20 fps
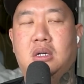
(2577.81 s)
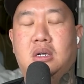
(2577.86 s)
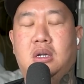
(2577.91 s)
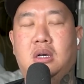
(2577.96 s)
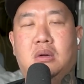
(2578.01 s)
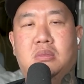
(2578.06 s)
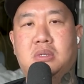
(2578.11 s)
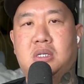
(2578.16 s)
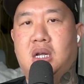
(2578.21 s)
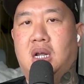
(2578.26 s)

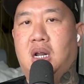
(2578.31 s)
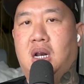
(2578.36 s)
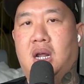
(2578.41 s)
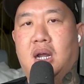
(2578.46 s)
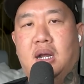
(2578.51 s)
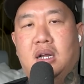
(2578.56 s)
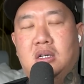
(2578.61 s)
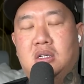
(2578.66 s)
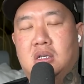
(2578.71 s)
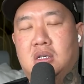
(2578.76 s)
You know what I'm saying?
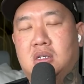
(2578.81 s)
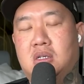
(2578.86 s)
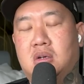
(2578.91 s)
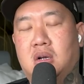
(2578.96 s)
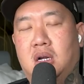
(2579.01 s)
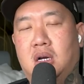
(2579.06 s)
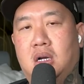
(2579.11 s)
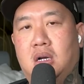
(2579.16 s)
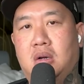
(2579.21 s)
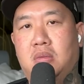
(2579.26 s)
Like, it's just
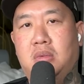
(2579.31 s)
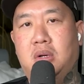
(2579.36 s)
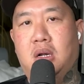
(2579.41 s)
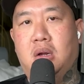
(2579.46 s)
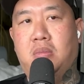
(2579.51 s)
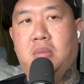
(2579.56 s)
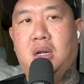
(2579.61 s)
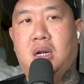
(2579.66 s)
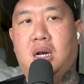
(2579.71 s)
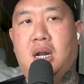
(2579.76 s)
straight up, you know
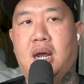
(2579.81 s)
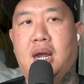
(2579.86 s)
what I mean?